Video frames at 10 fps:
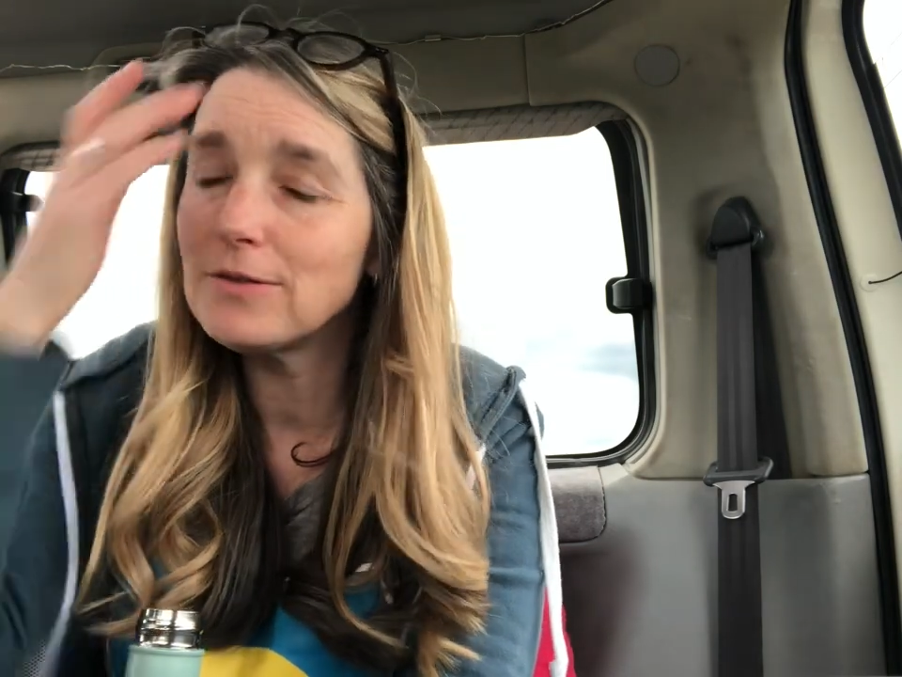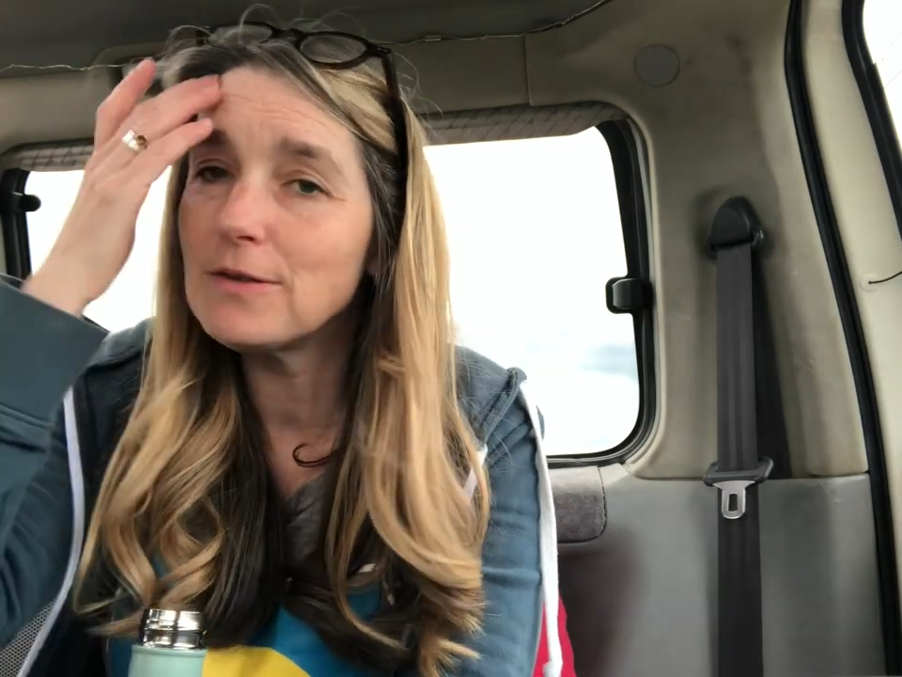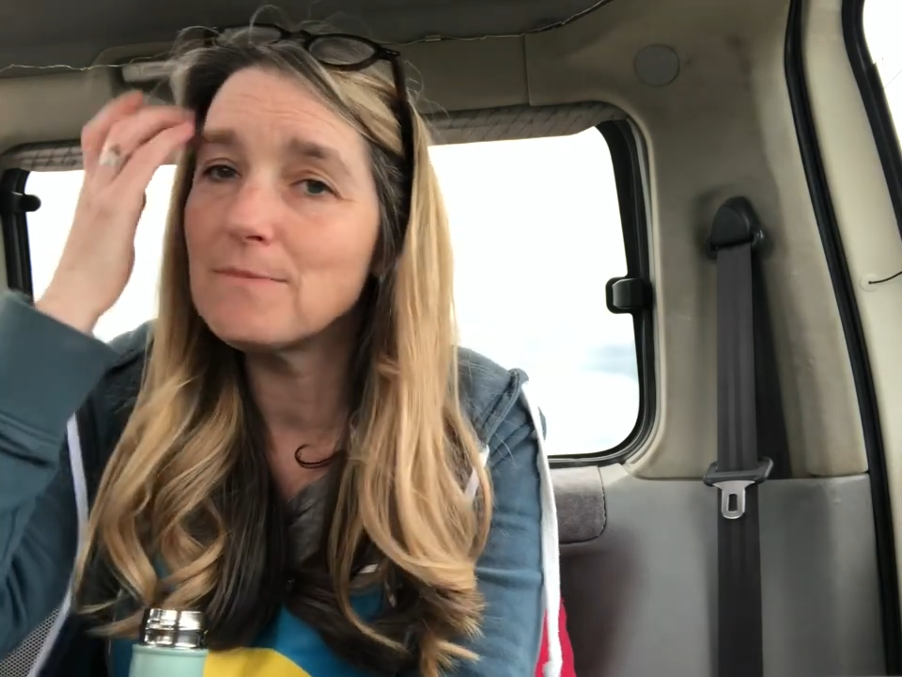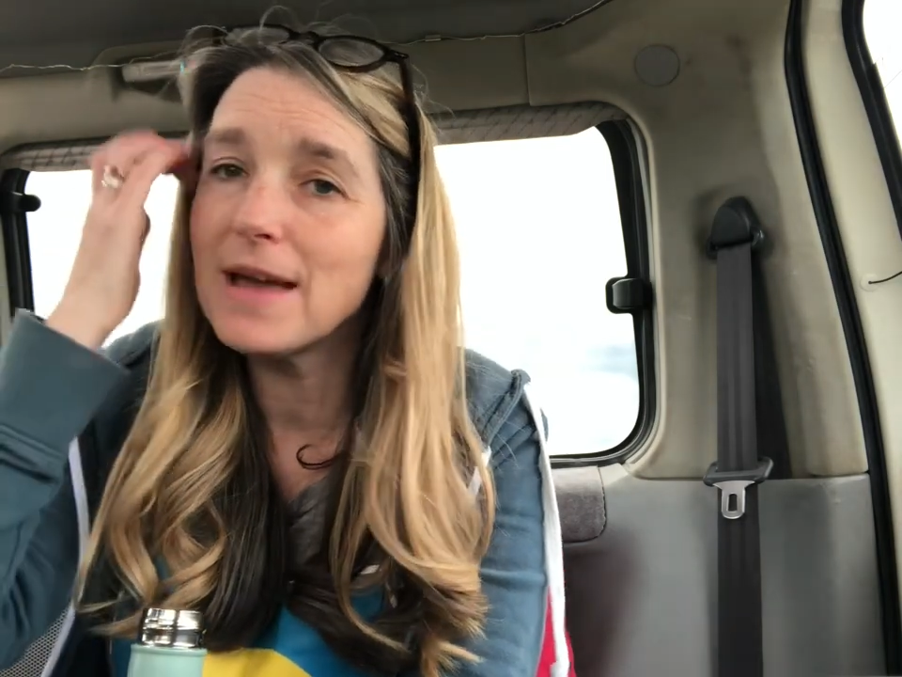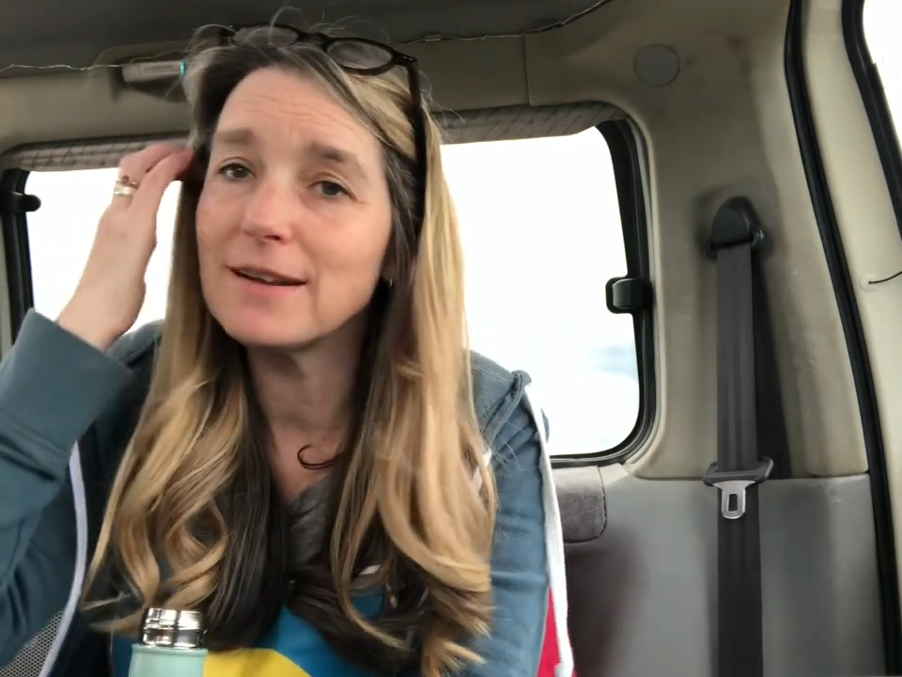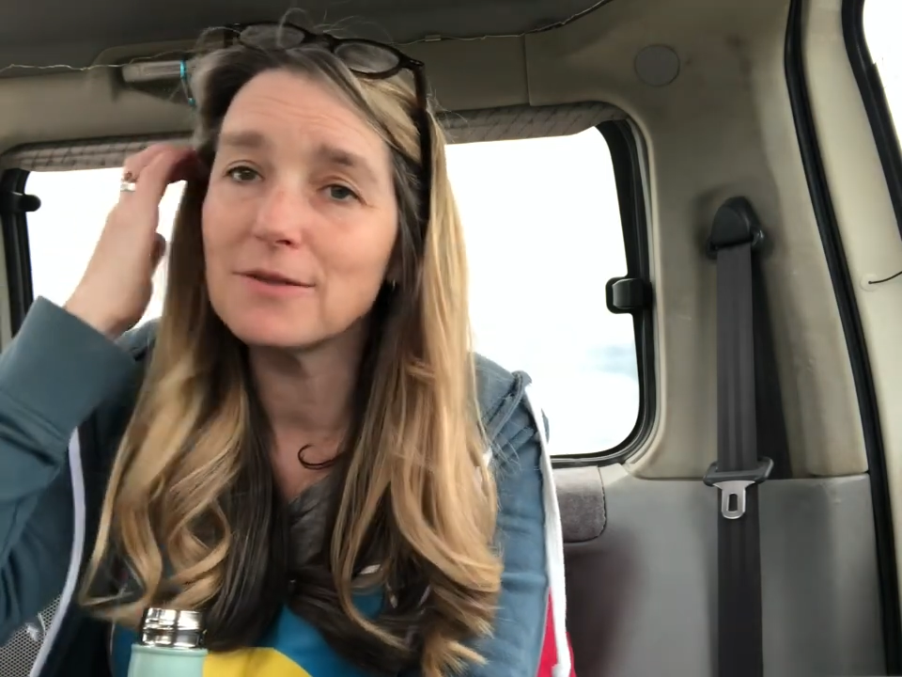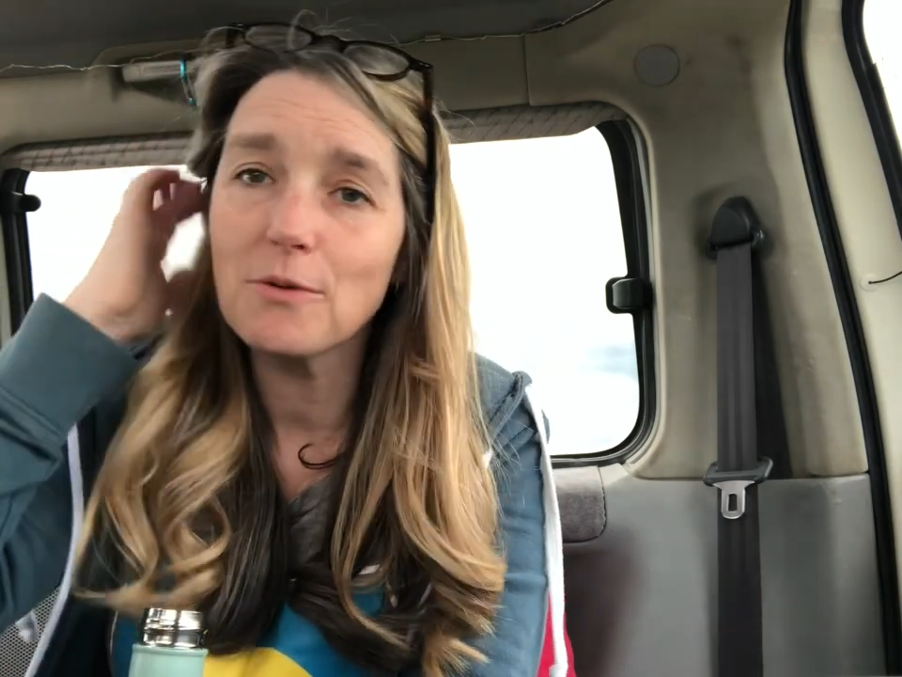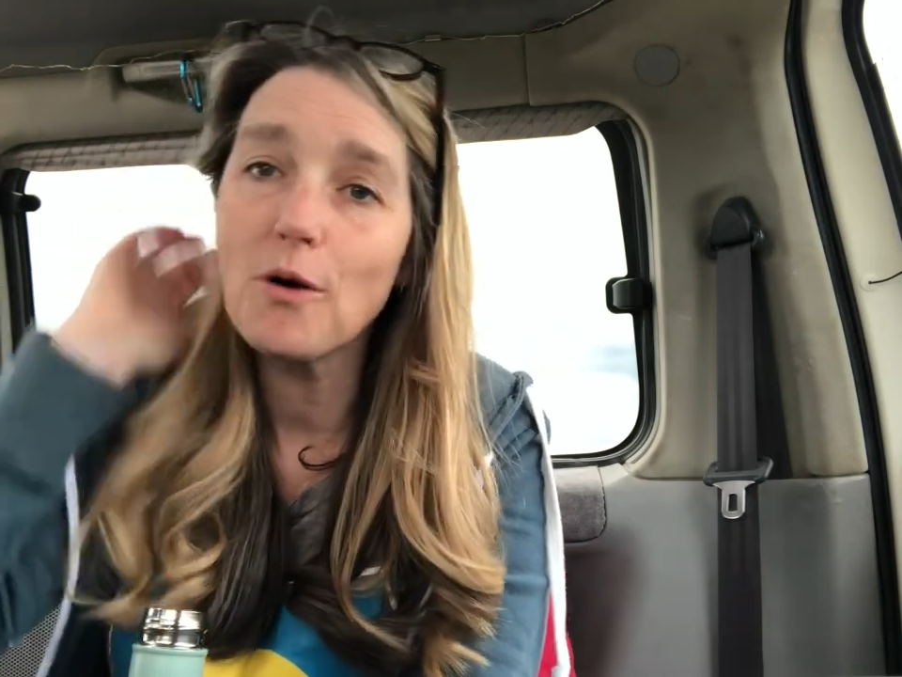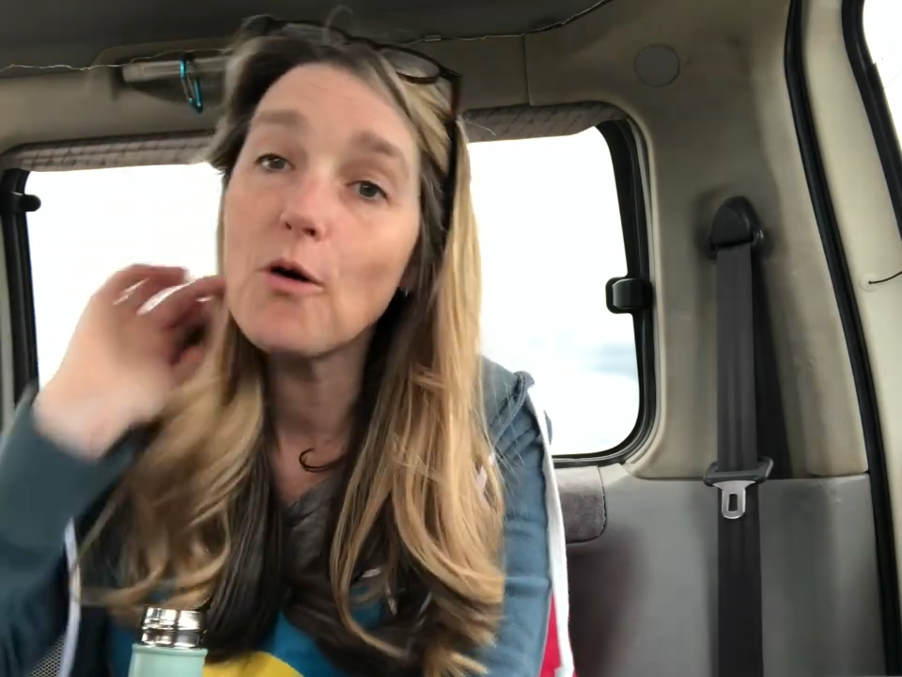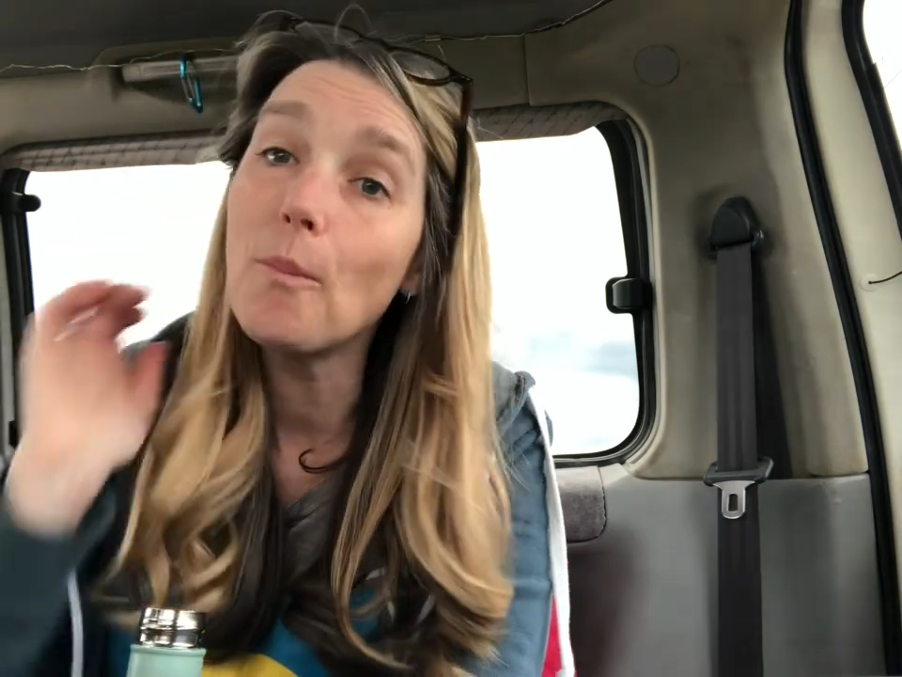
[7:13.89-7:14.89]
made it through a whole